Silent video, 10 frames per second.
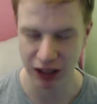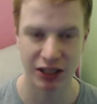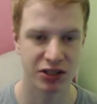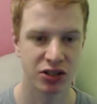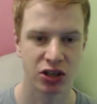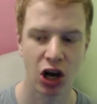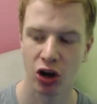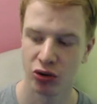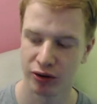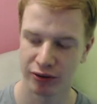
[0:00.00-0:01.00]
It's
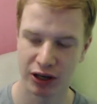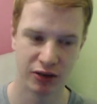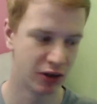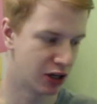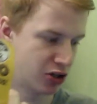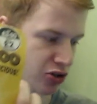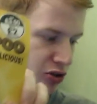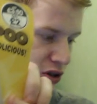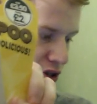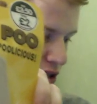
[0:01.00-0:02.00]
cola flavour, as you can